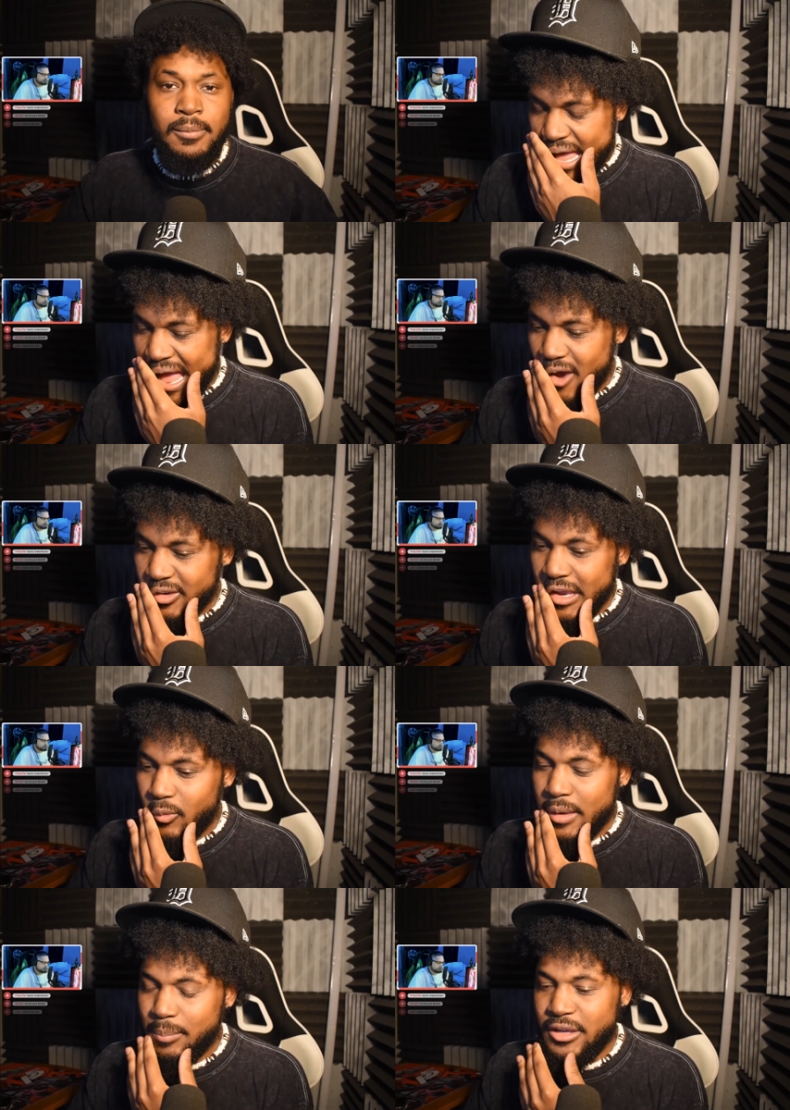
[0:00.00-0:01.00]
How can
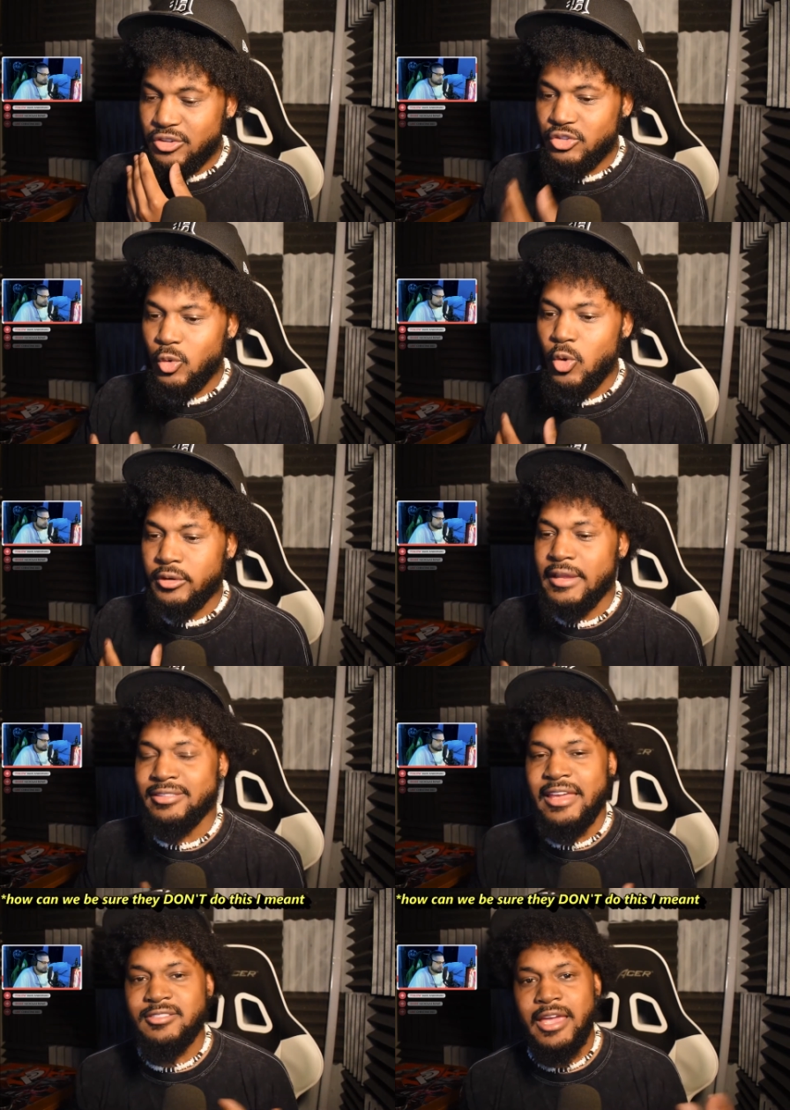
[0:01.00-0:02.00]
we be sure that
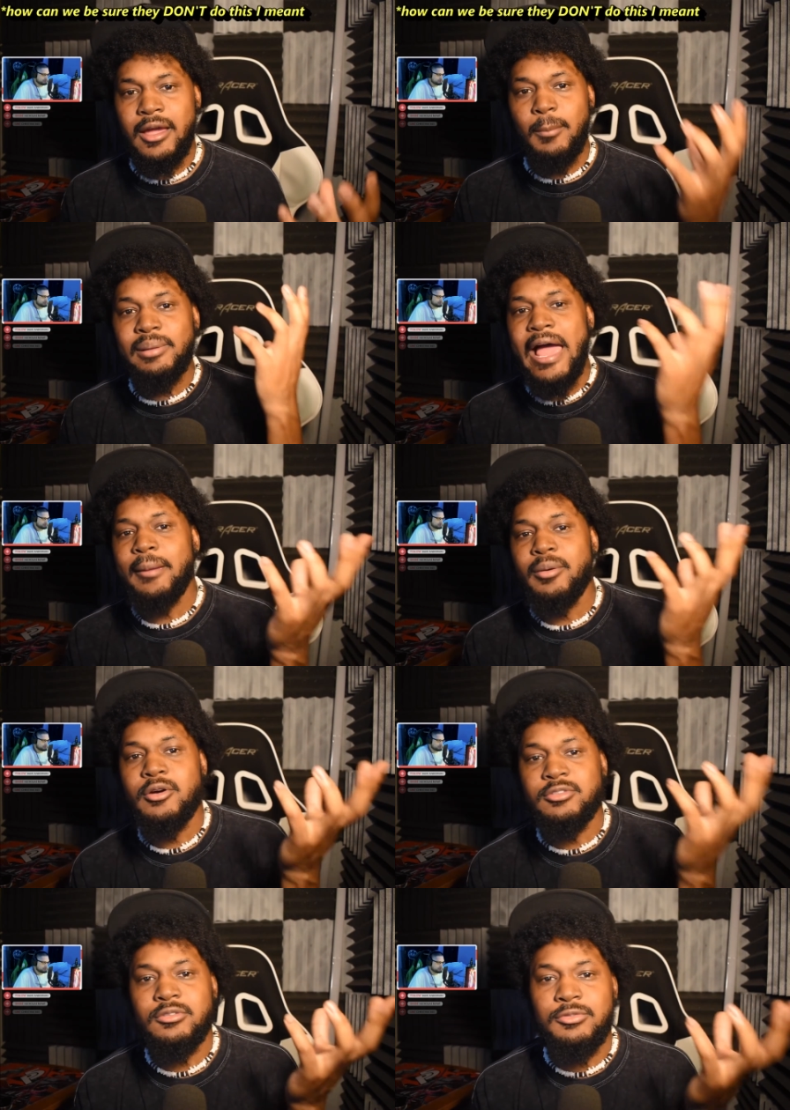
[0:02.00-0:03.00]
they take a black
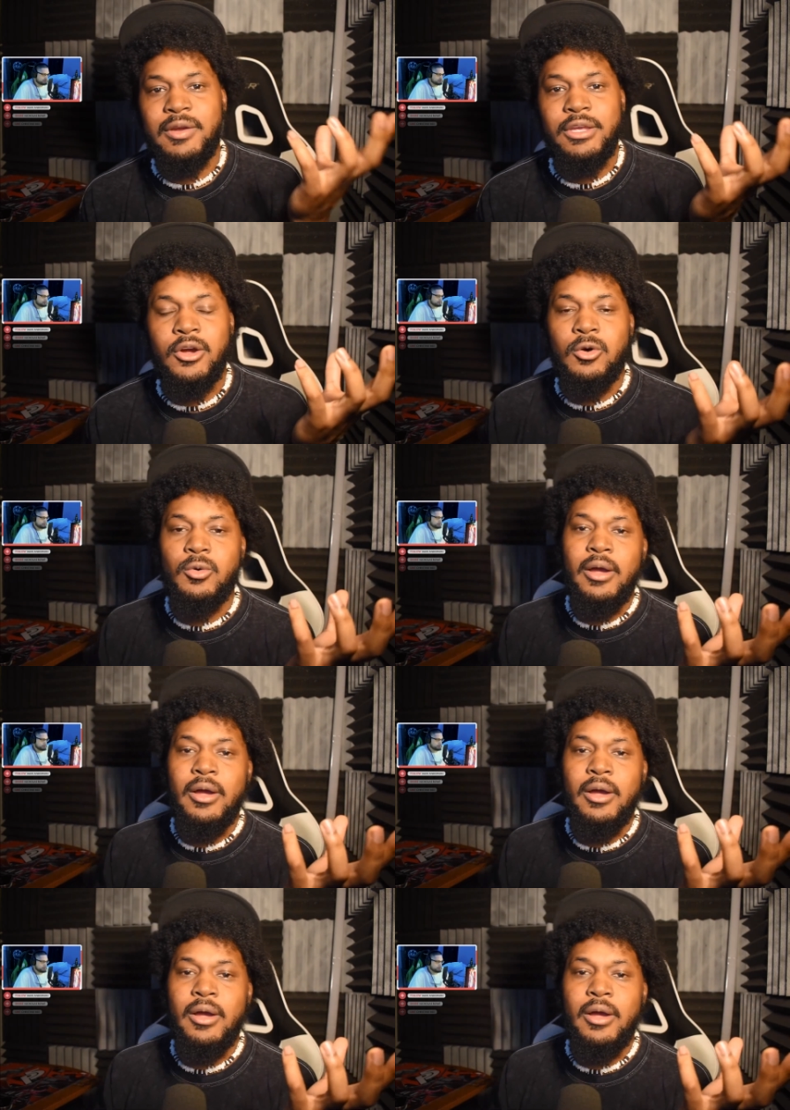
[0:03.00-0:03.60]
person's video?